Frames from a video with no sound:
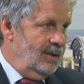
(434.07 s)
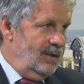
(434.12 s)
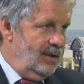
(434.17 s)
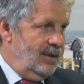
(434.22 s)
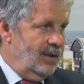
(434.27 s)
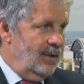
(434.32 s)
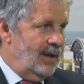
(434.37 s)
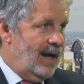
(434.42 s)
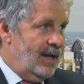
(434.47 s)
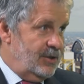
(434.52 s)
you
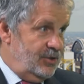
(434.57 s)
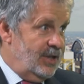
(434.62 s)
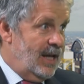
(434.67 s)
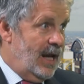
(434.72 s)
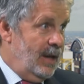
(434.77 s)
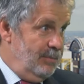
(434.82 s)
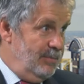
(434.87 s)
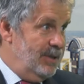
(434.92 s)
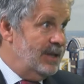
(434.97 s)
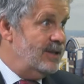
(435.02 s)
know, actually
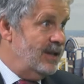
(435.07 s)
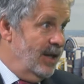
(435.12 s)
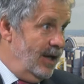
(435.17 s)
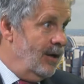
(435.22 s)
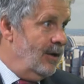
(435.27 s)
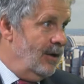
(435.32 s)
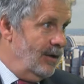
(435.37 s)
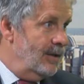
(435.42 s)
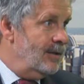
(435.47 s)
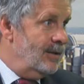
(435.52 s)
how big they
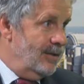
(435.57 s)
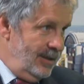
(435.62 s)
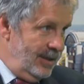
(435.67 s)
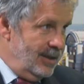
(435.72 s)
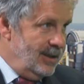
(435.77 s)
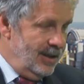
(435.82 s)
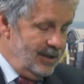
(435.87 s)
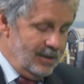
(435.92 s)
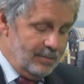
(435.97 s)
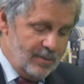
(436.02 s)
are
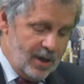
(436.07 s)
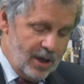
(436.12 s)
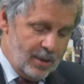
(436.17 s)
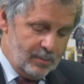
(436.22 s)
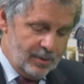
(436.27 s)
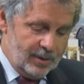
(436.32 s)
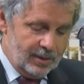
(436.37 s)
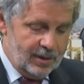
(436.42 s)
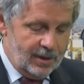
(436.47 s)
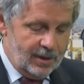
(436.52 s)
in a moment.